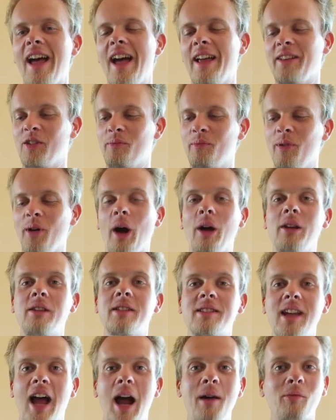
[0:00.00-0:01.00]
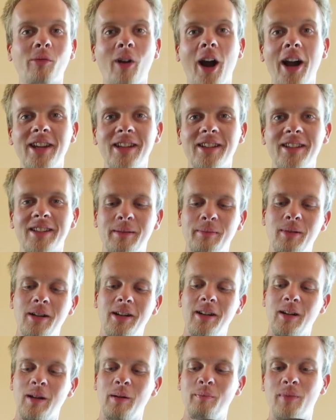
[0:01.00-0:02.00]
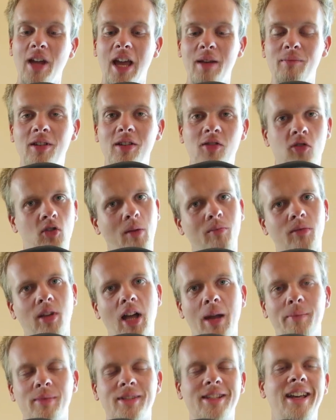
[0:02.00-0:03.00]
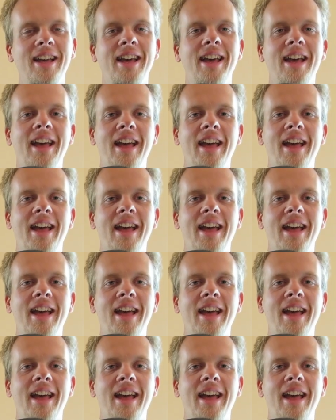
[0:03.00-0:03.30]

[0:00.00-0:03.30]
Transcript: and to be honest, I'm riding this baby sometimes.